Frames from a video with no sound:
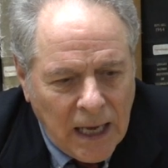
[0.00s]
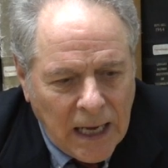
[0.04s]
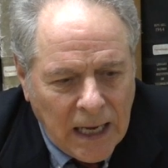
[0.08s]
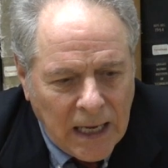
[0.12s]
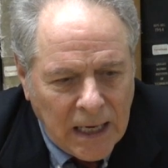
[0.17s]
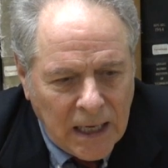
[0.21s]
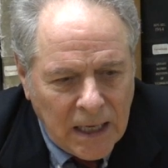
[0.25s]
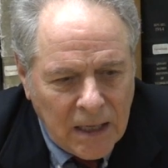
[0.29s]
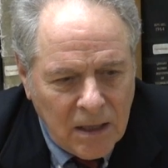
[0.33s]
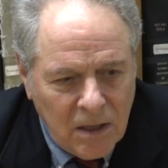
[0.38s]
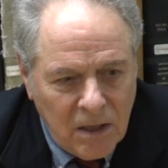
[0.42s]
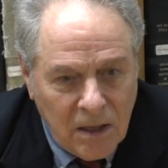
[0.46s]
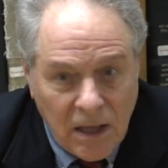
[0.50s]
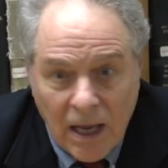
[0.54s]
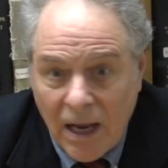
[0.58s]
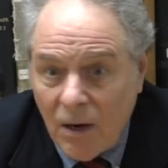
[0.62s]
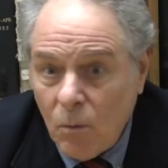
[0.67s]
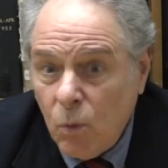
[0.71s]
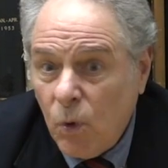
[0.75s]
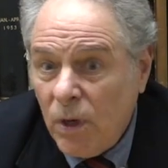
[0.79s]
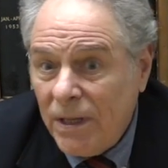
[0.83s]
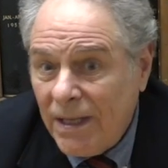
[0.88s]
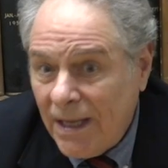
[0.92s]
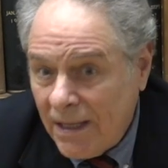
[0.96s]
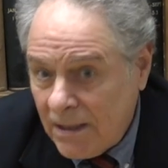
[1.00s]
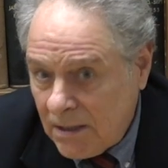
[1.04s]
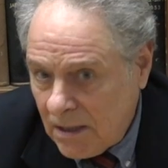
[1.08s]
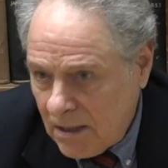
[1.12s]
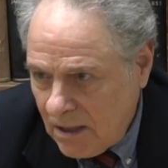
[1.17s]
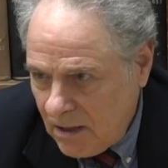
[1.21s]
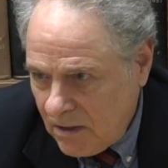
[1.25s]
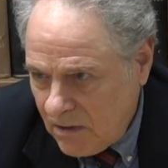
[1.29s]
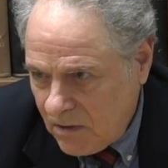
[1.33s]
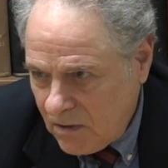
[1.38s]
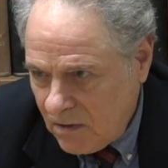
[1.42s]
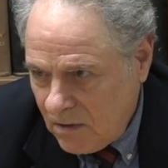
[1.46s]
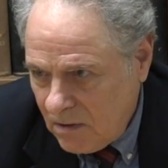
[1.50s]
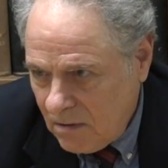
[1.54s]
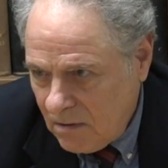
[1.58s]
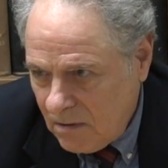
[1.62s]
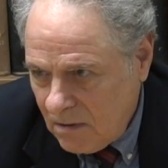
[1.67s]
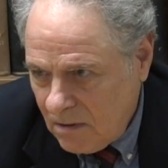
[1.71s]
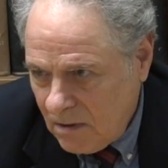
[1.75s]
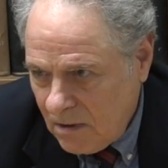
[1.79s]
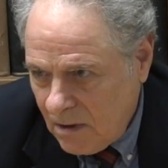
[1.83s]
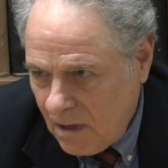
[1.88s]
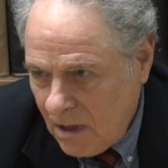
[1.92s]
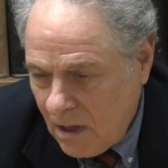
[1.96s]
And they had one day sales
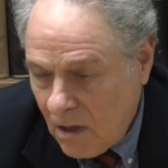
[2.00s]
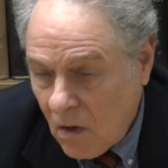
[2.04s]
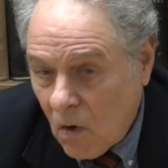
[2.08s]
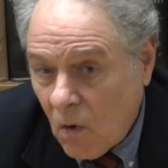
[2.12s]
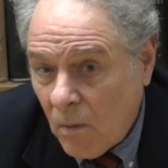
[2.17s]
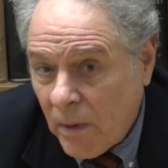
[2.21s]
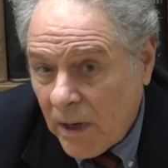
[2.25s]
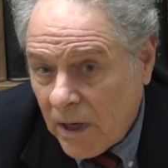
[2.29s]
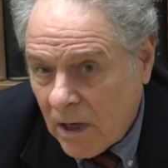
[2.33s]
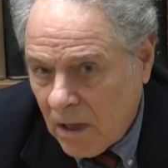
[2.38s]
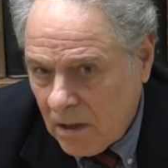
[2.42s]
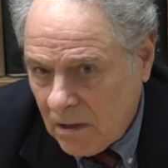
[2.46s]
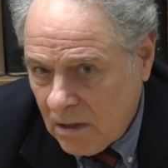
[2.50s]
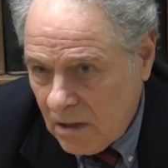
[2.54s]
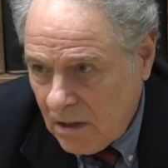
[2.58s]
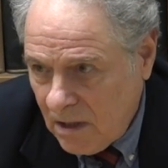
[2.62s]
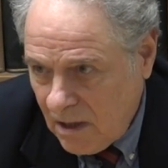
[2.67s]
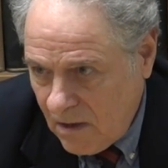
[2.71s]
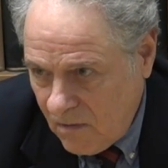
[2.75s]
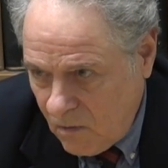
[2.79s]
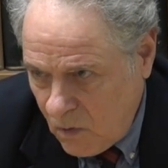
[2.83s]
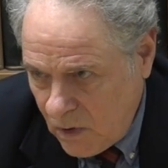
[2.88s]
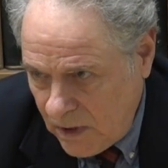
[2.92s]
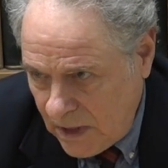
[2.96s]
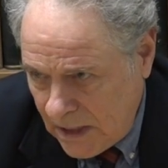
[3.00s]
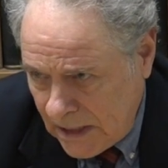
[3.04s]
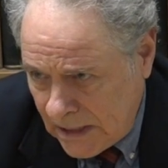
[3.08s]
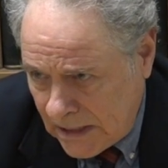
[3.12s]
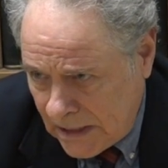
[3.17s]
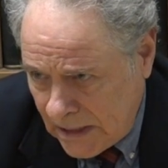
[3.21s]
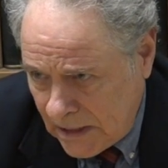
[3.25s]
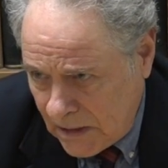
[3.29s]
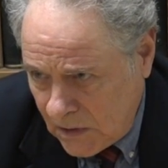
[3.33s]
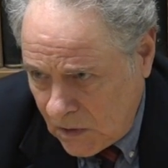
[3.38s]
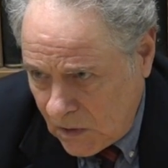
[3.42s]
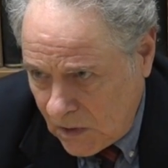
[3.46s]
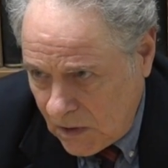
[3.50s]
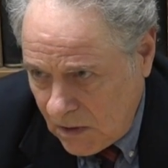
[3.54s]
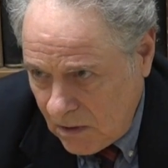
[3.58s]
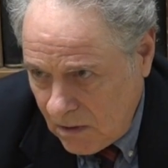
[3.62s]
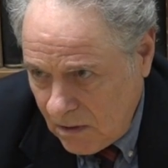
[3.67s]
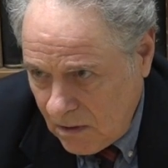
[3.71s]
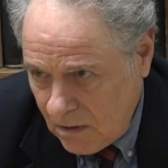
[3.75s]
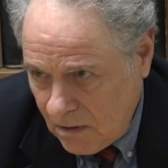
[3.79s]
and oh my God, did they have one day sales?